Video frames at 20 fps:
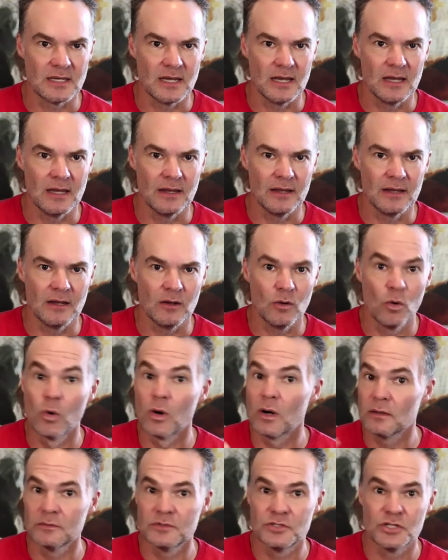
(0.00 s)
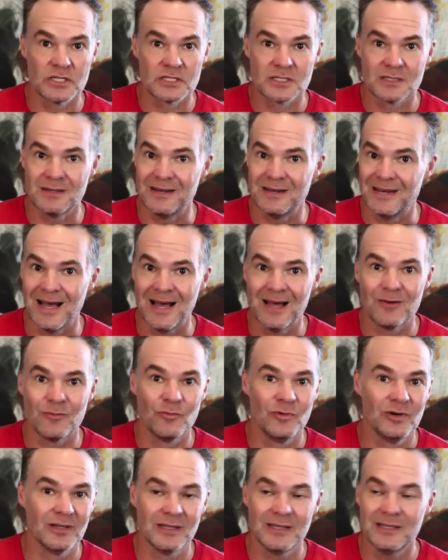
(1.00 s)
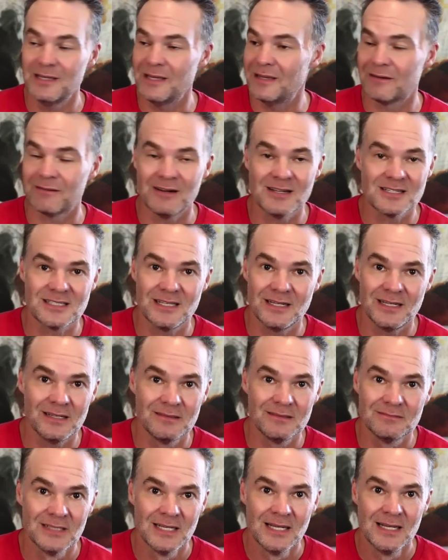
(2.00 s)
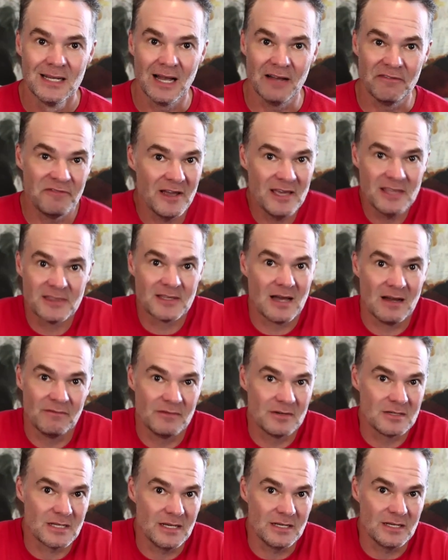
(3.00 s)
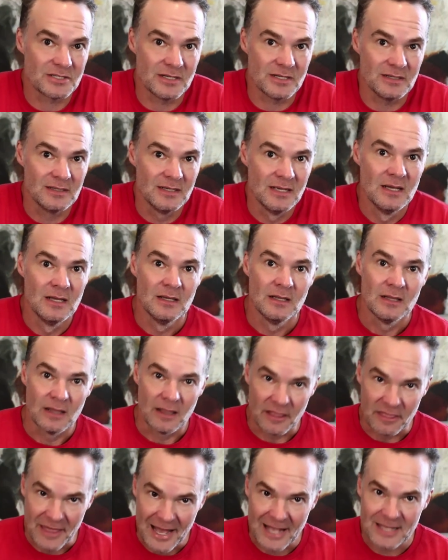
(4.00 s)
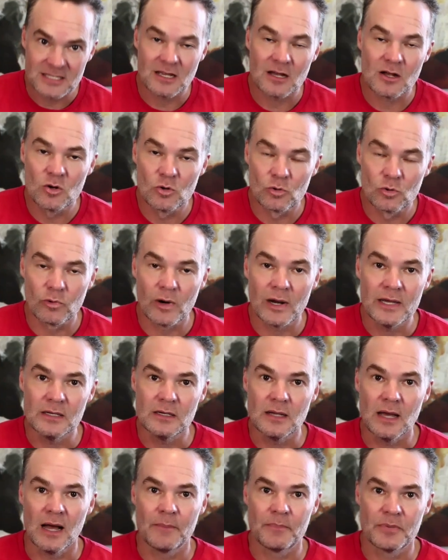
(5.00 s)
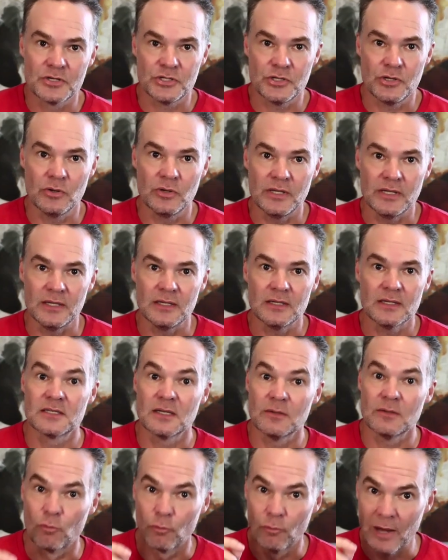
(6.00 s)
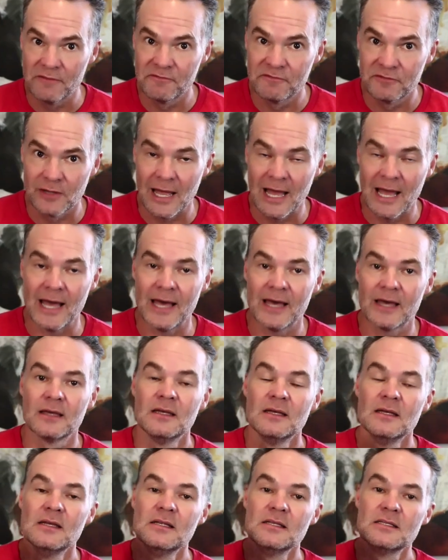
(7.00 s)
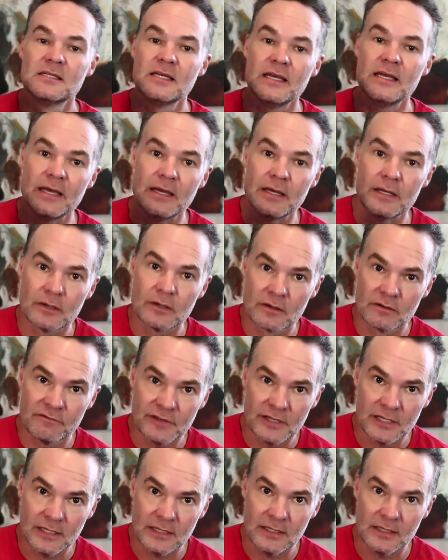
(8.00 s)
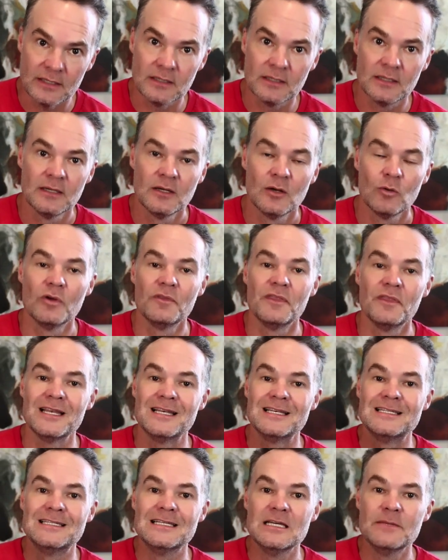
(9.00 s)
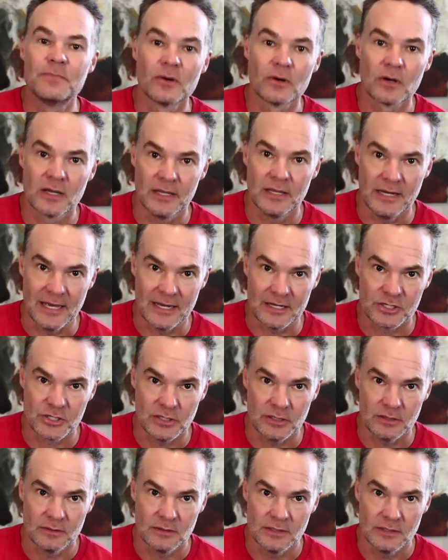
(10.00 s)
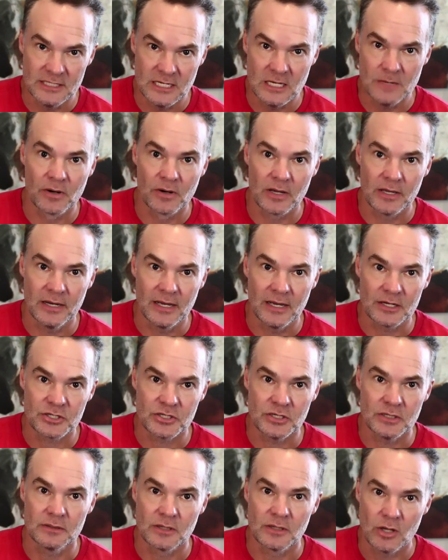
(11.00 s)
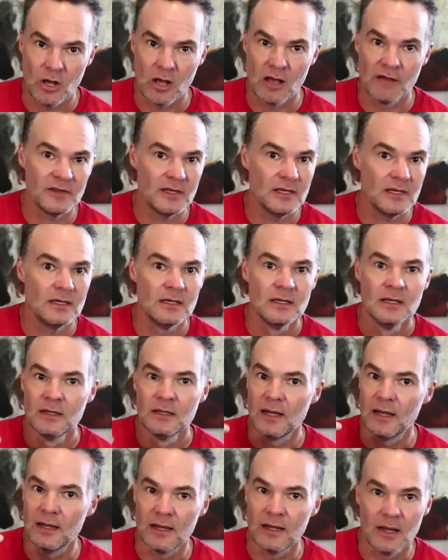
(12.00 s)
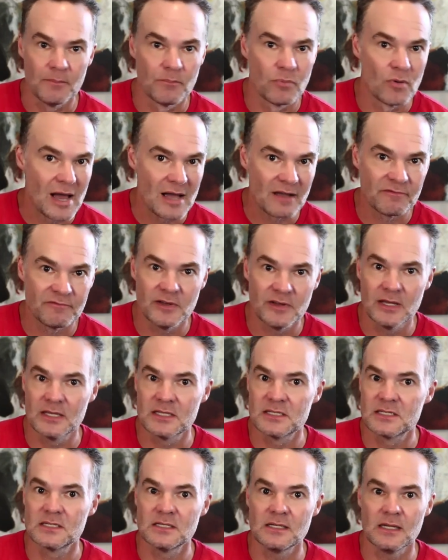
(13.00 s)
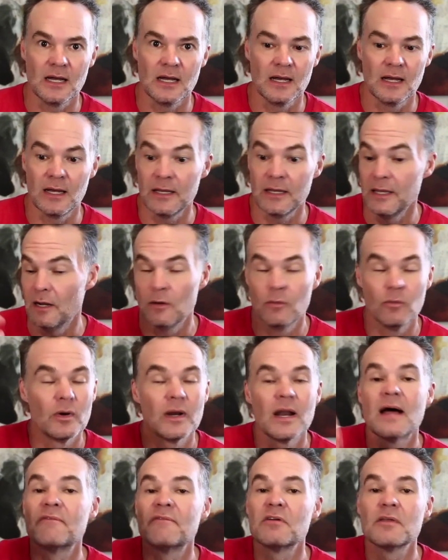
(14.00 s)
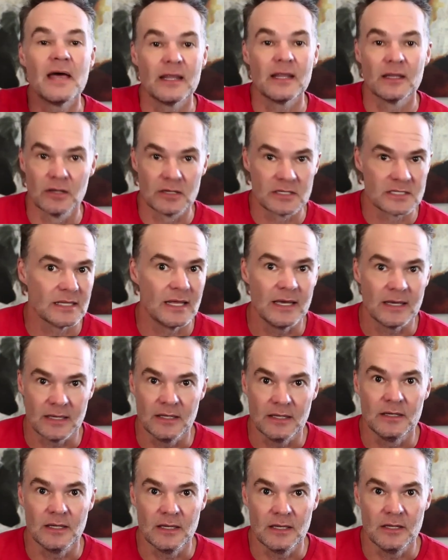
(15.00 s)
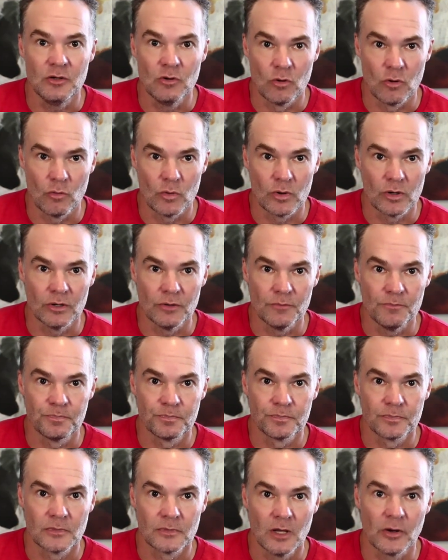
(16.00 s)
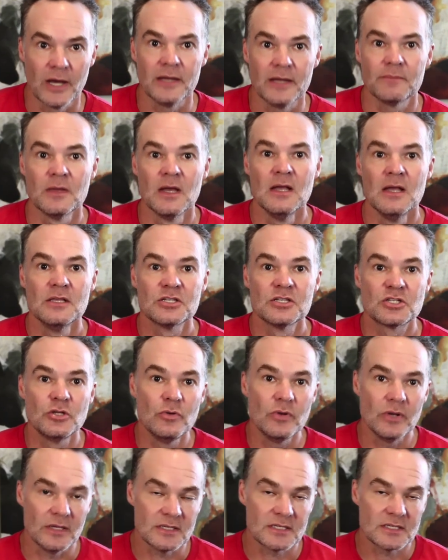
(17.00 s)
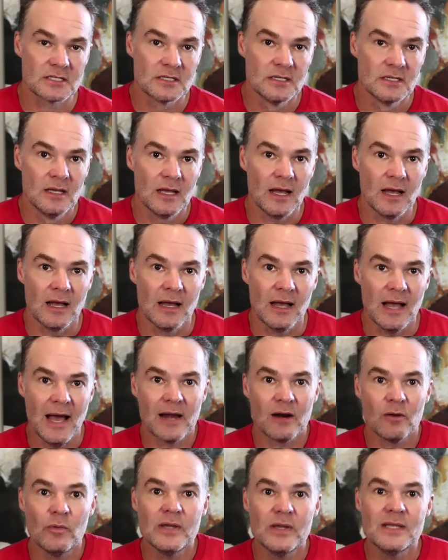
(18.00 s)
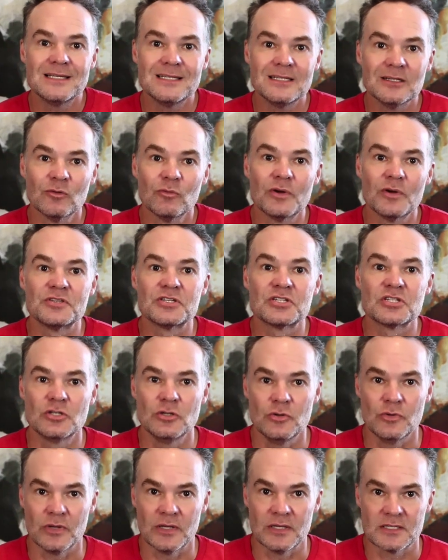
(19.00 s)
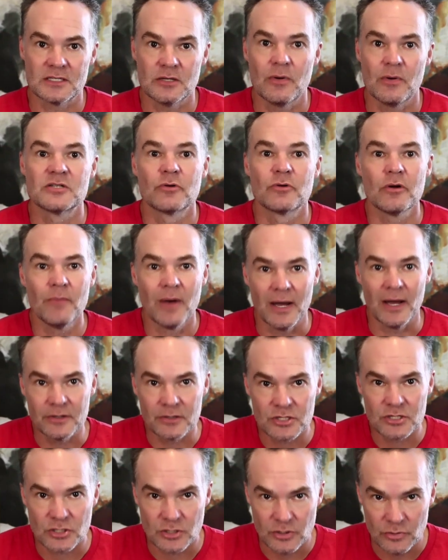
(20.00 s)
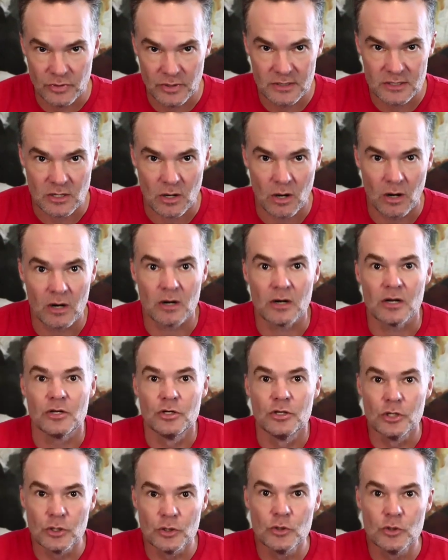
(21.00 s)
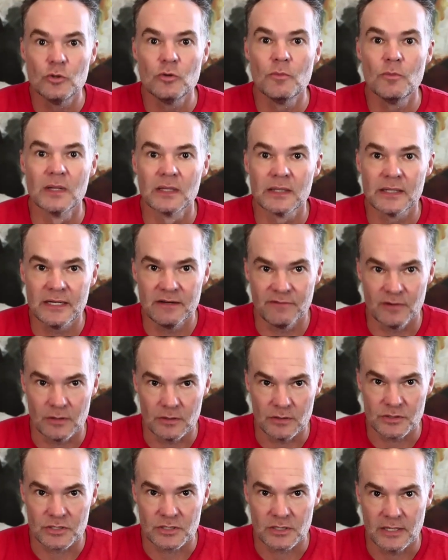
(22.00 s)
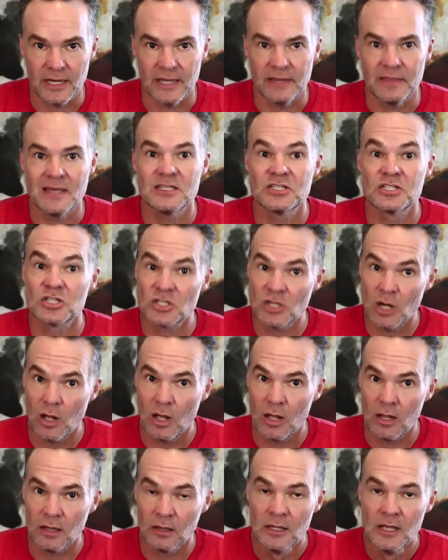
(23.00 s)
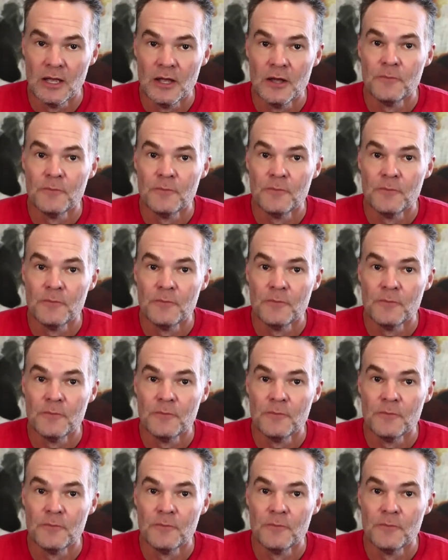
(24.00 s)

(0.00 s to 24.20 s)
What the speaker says: or just not really interested in a faith conversation, that's a great opportunity. It's a red flag to intervene with a deeper connection, deeper connection. Coffee, a breakfast, whatever that looks like in your world. Okay, students. How do we deal with students? So, as a reminder, students are new believers. Okay, they stall